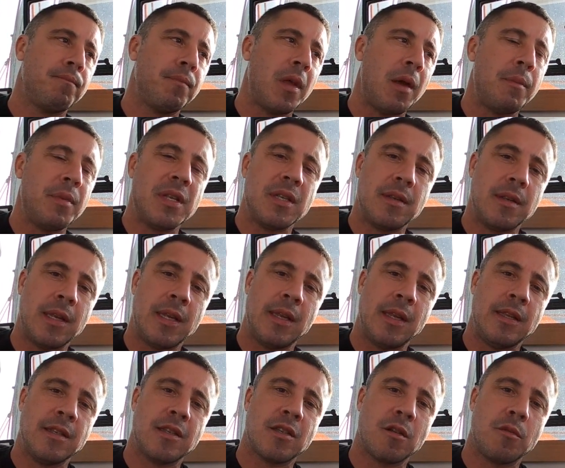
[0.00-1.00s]
I mean, in,
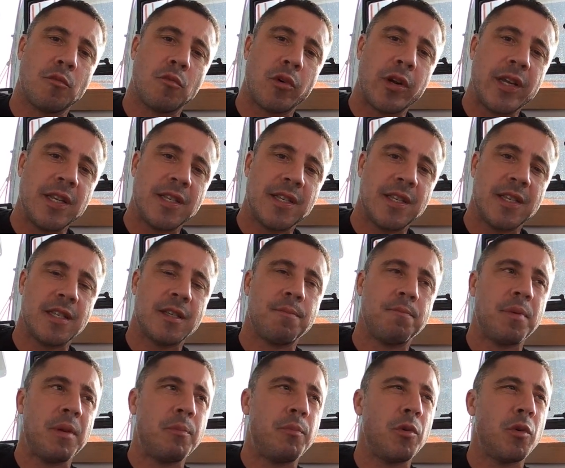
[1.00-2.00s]
in, some races
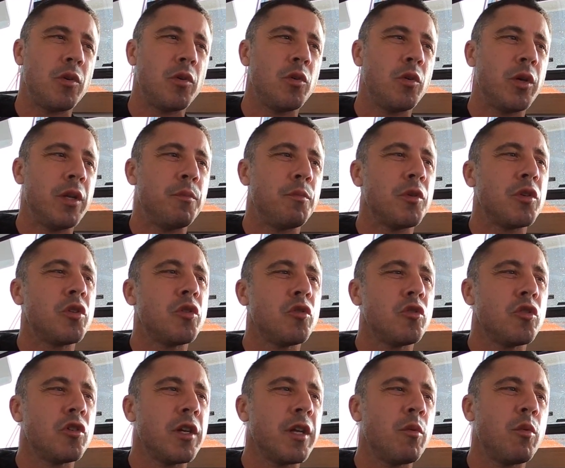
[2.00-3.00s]
people do it, but
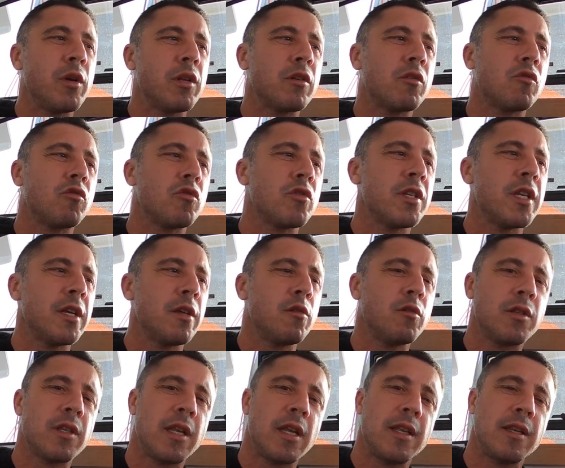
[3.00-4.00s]
usually when cruising you
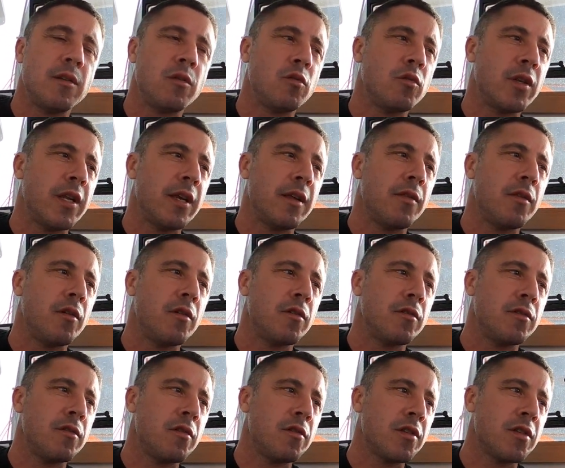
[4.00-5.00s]
tend to take
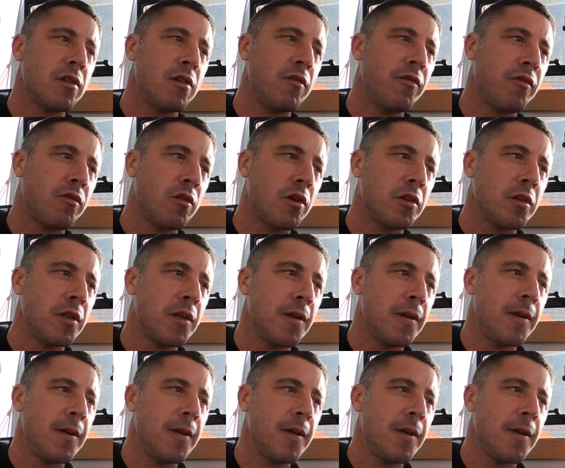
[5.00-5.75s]
the, the soft road.